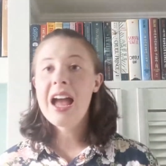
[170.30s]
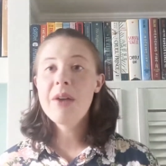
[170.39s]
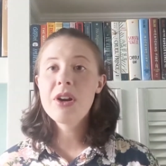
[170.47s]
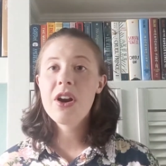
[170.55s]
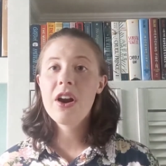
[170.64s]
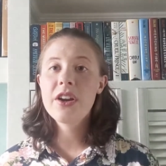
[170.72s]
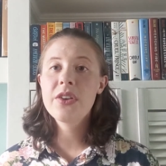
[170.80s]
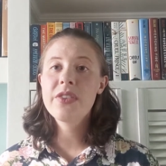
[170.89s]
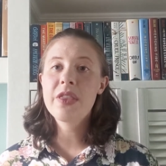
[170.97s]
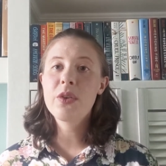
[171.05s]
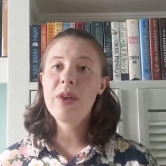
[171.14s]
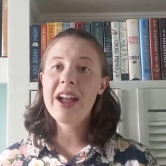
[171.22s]
I would argue
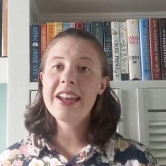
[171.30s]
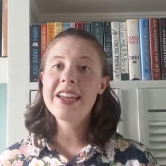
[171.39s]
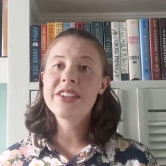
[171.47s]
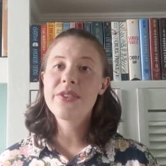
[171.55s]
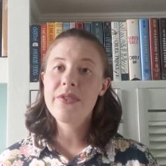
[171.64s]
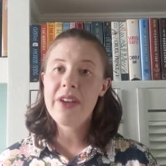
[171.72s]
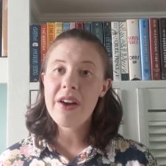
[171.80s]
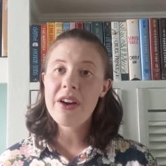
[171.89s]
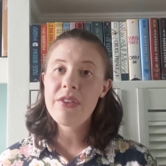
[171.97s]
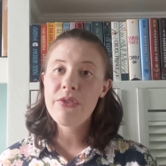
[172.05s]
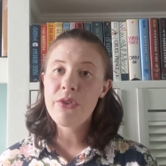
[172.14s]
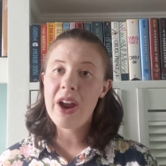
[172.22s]
that the writing is
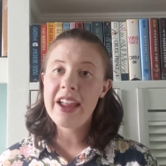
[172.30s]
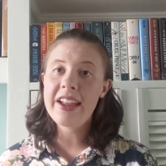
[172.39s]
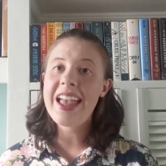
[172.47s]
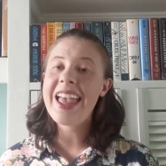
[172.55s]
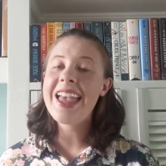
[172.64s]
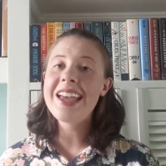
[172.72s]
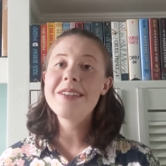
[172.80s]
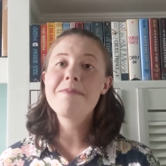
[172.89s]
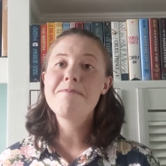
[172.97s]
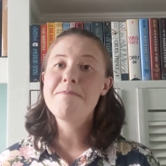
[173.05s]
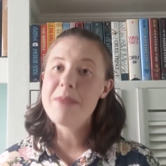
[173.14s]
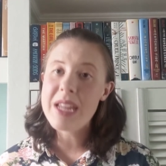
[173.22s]
very frank and
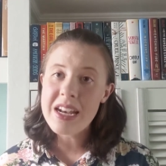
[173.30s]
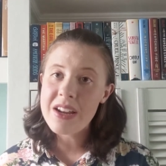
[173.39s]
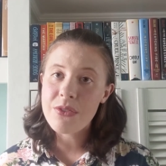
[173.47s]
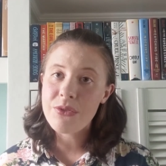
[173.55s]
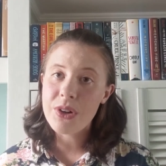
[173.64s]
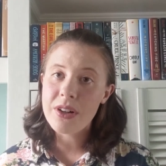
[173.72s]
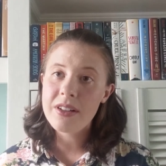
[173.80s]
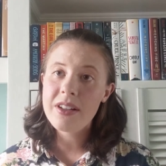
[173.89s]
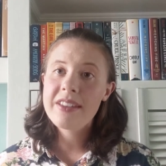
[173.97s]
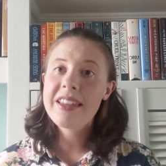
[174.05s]
meaningful.